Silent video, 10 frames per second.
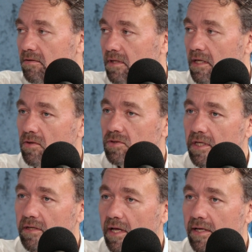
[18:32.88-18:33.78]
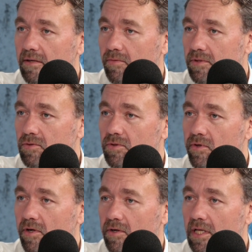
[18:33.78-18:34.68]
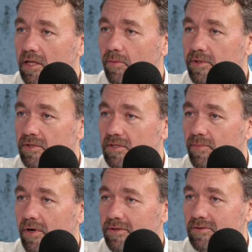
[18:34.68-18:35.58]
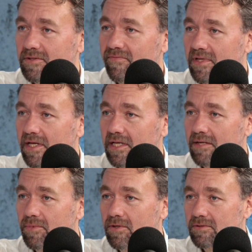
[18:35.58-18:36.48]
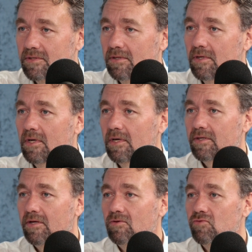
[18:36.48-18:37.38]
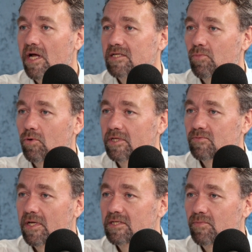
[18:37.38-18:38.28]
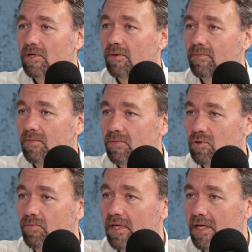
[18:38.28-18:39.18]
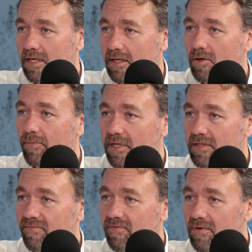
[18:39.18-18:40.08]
usually like with 200-300 kilometers apart or something like that, because the transport expense become too big a competitive.